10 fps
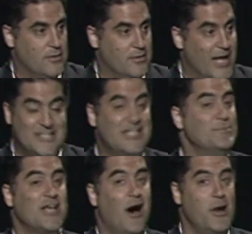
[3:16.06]
That
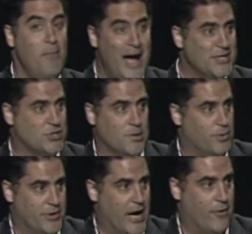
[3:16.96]
seems
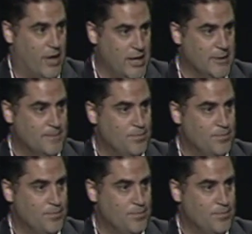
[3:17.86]
unimaginable now, right?